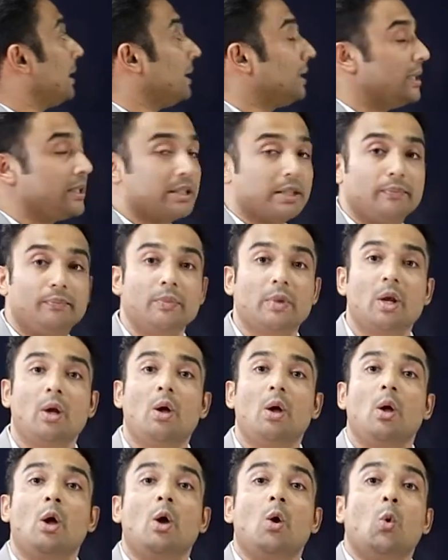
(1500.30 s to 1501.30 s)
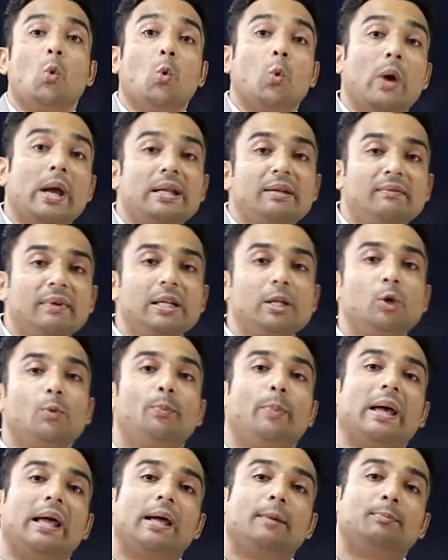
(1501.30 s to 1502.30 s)
condition. When will you
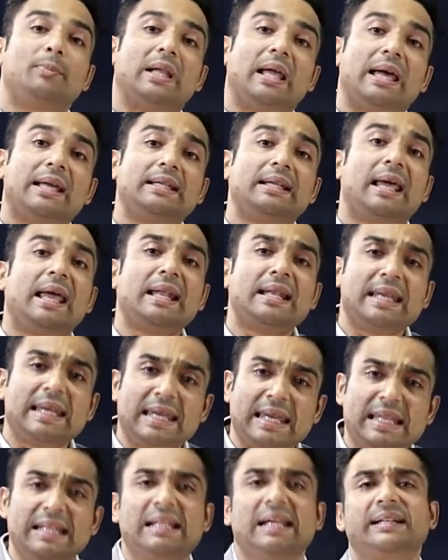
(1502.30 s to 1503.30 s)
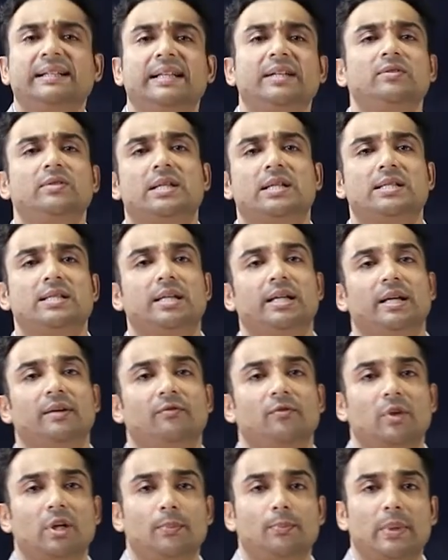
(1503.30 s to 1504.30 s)
plan an elective surgery
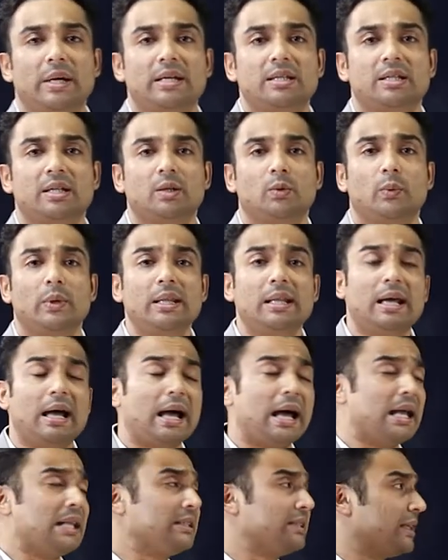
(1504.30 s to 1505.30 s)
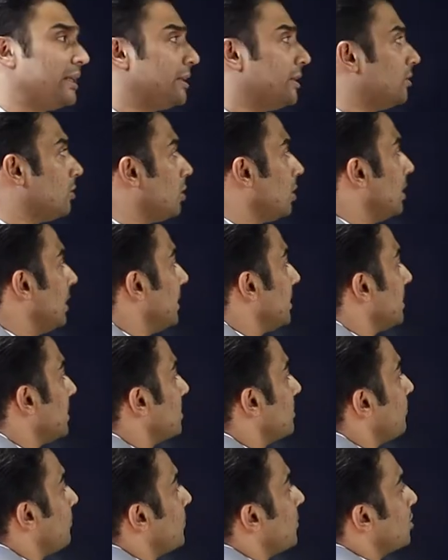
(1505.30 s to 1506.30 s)
for a patient with ulcerative
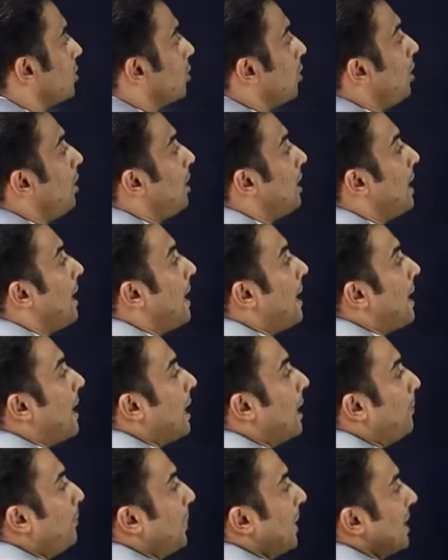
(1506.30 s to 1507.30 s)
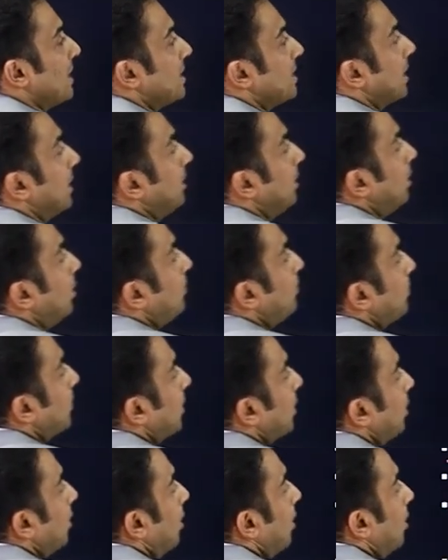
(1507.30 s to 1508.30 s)
colitis? So a patient
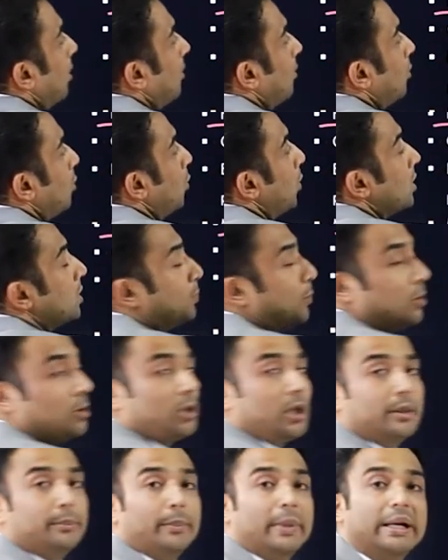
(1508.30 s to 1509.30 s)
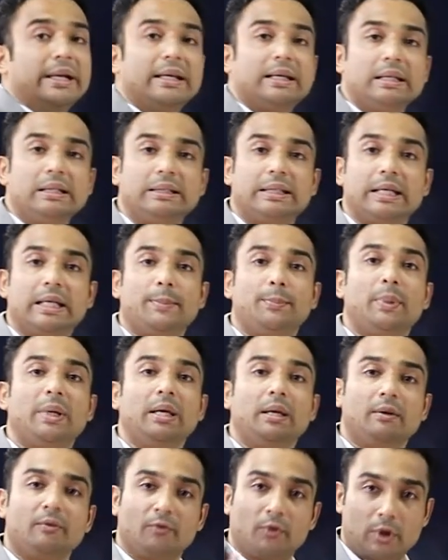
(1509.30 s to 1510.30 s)
who was put on medical
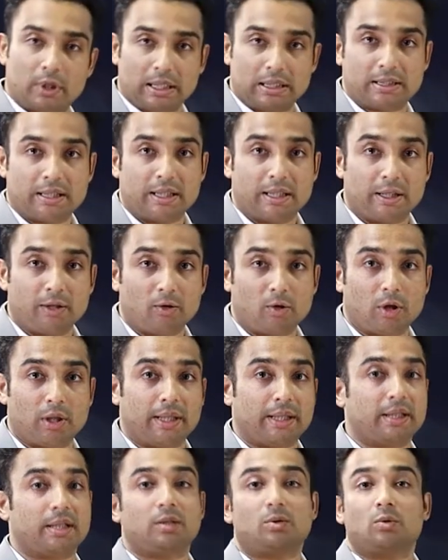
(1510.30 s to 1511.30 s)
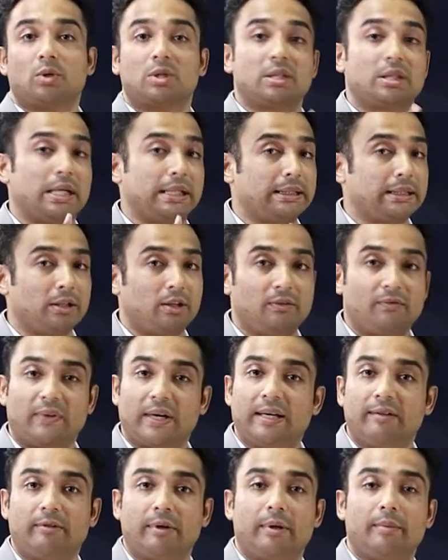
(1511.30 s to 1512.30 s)
therapy for ulcerative colitis was started on
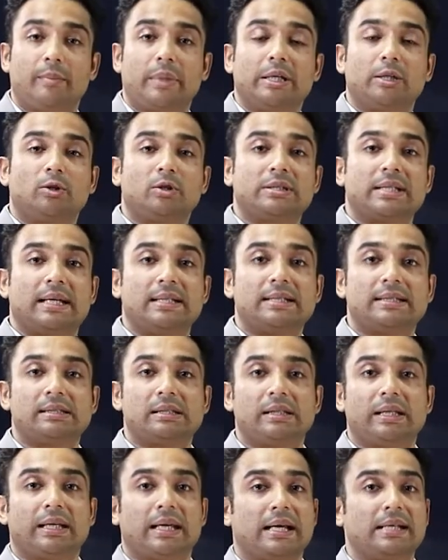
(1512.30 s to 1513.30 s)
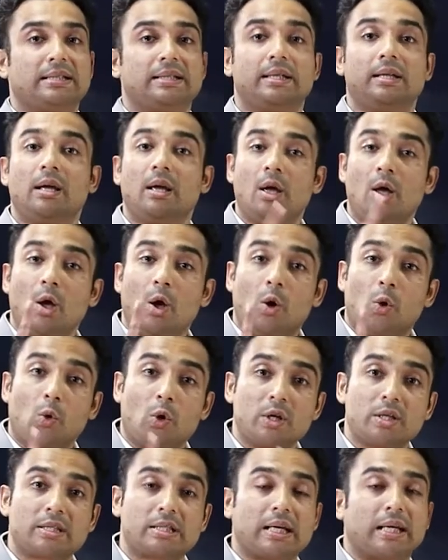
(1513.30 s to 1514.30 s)
5 aminosalicylic acid,
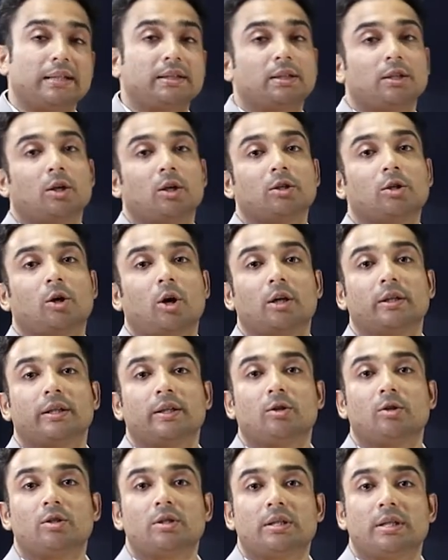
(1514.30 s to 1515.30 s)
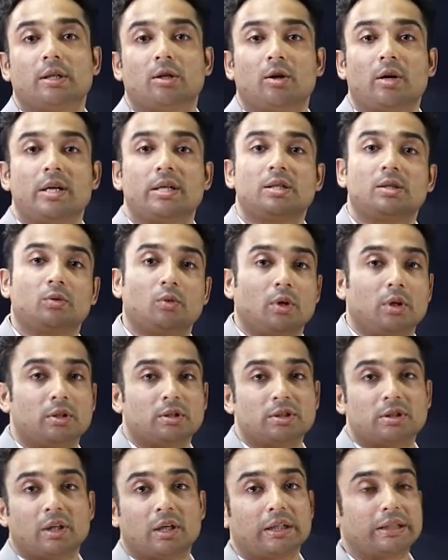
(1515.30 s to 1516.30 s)
was started on corticosteroids,
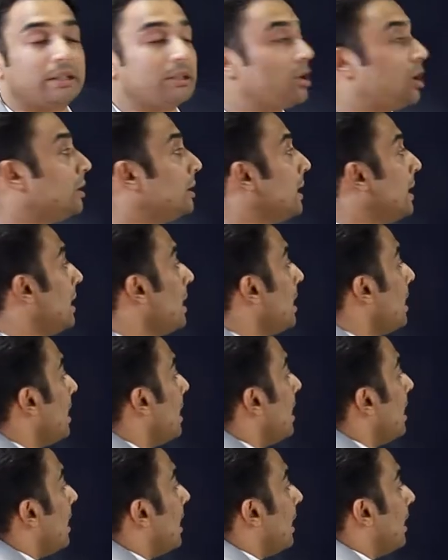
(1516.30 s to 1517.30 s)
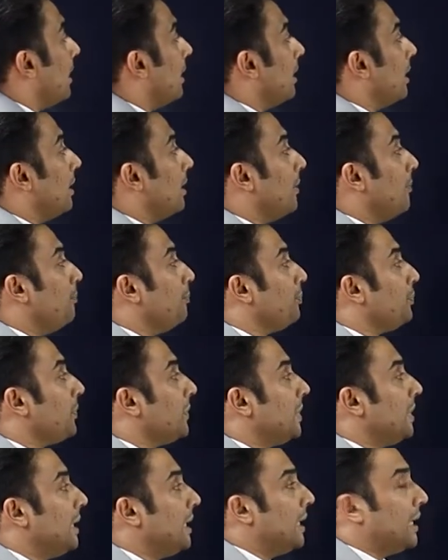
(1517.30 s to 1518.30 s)
was started on
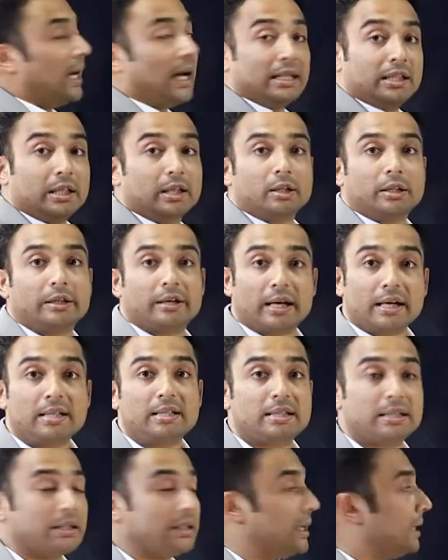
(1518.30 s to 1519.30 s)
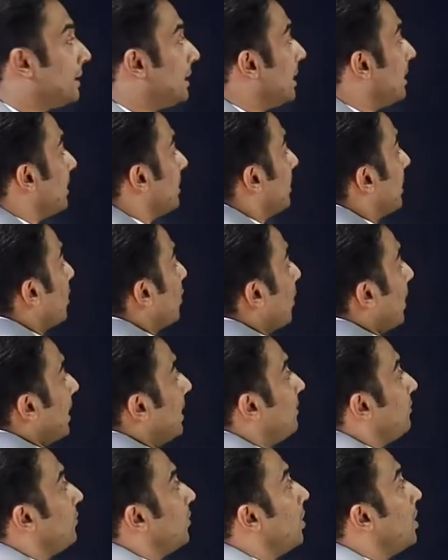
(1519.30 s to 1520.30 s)
um, the other drugs that are
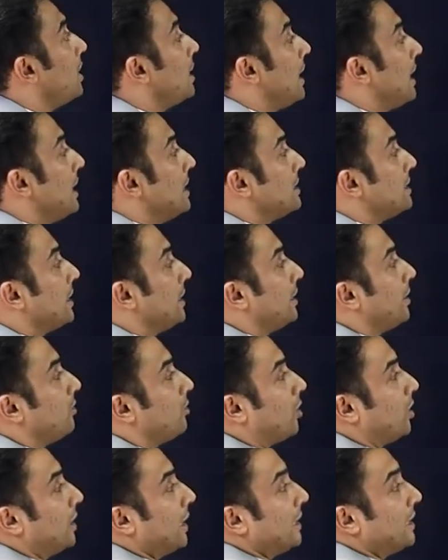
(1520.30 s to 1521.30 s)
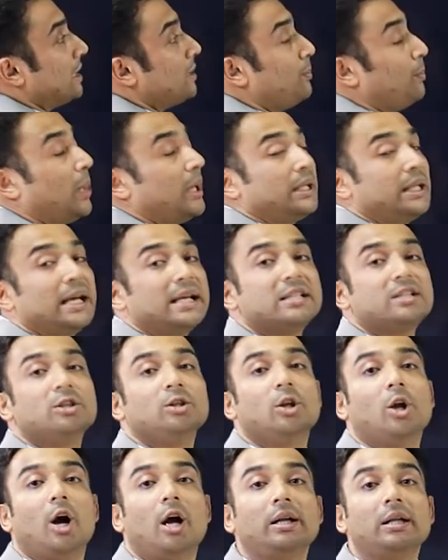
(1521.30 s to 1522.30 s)
required for ulcerative colitis but has
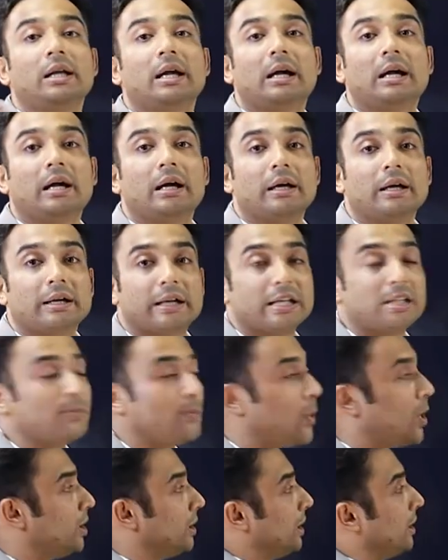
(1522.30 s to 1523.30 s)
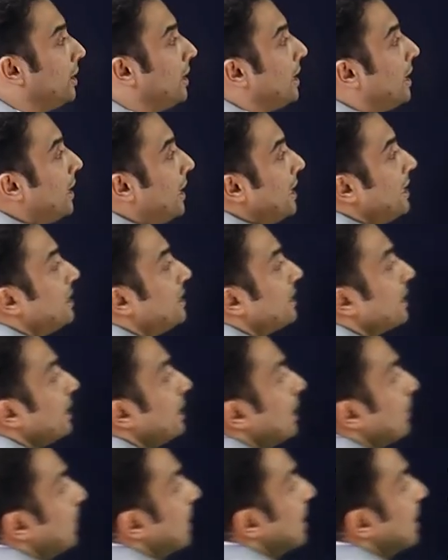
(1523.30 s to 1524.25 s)
not responded. Instead, the